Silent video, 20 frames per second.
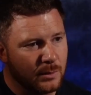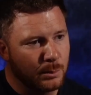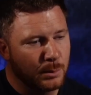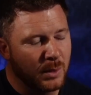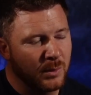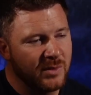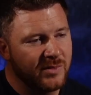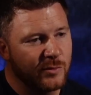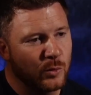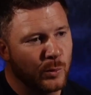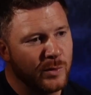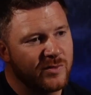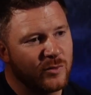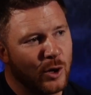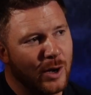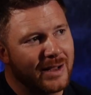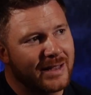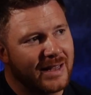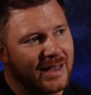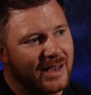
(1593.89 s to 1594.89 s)
But we've
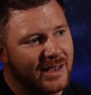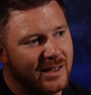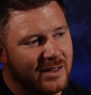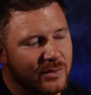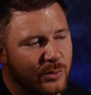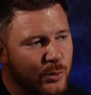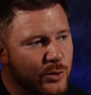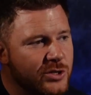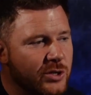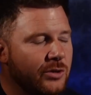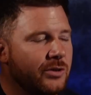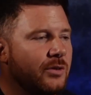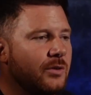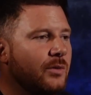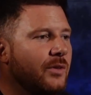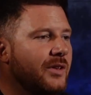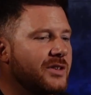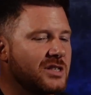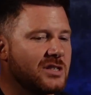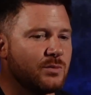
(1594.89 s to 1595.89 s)
got a guy who's on
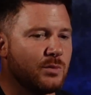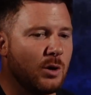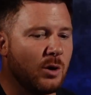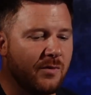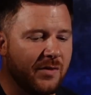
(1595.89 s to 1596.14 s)
this as well,